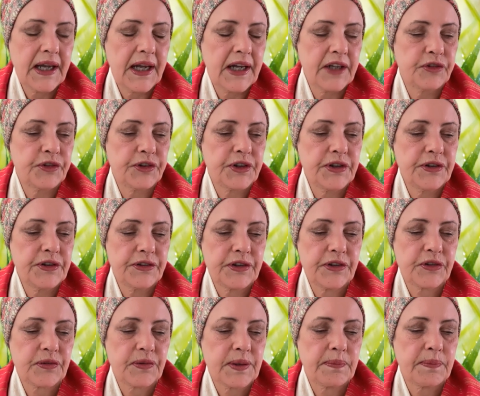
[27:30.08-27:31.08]
And
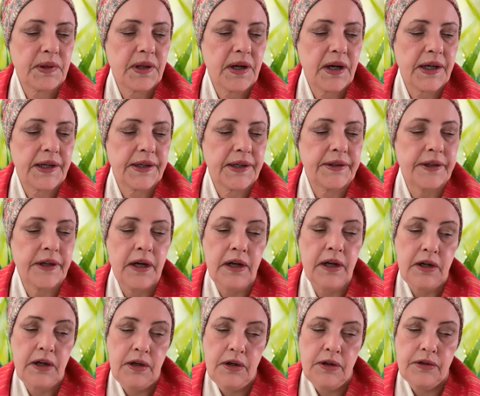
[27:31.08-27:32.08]
Jesus replied,
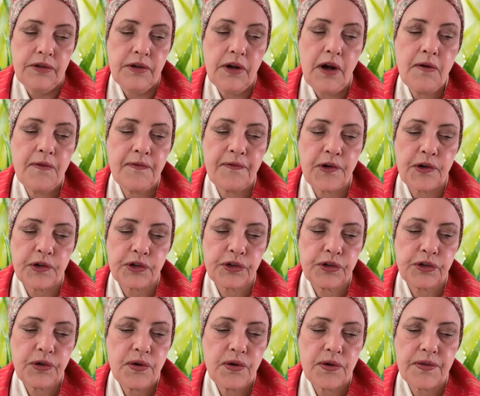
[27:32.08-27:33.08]
know for
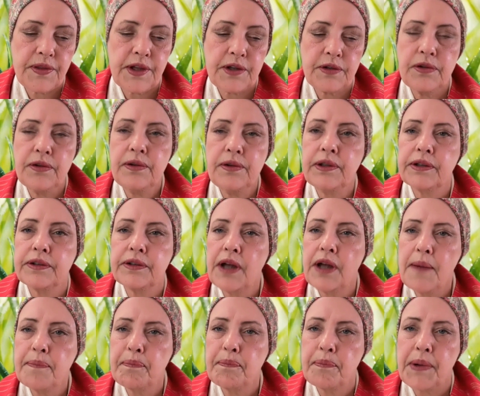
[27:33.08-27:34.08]
sure that you could
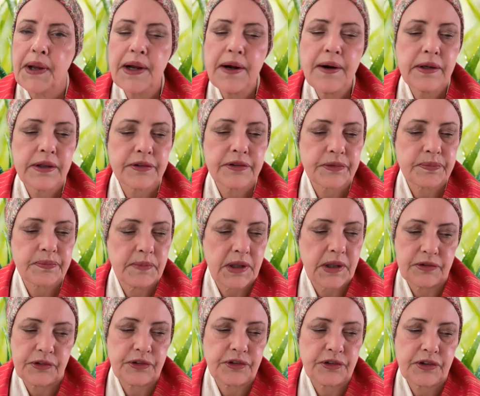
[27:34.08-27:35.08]
not bear as
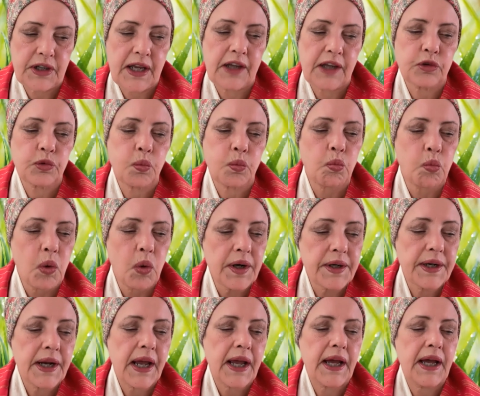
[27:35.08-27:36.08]
much as
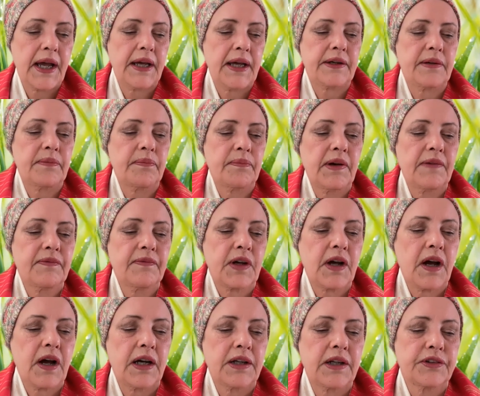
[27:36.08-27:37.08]
one atom of
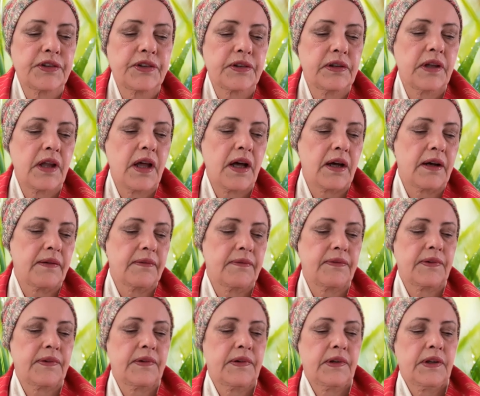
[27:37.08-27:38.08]
God's love
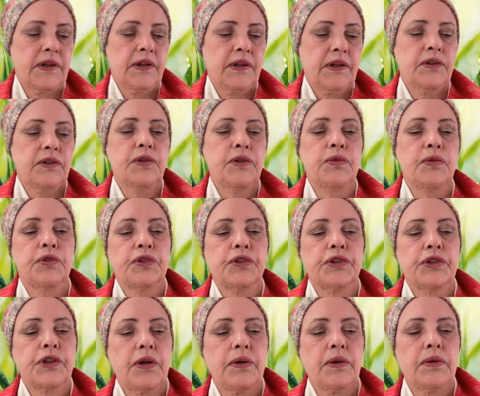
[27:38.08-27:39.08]
you
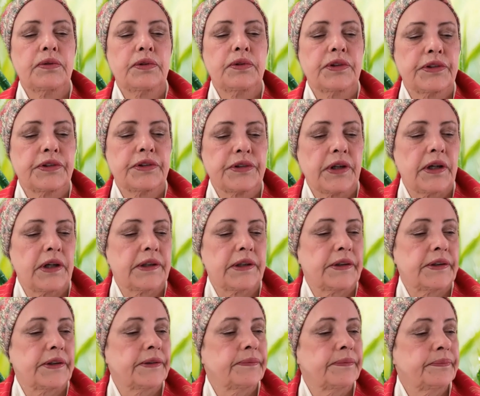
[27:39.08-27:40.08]
so
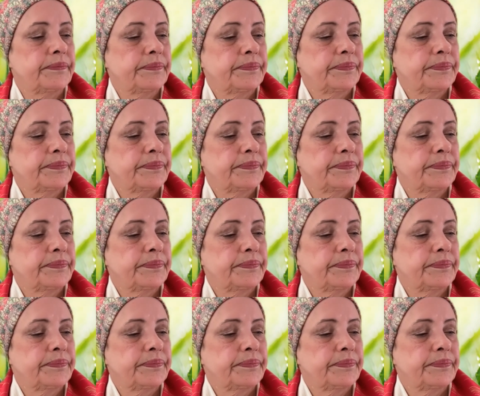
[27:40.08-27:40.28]
desire.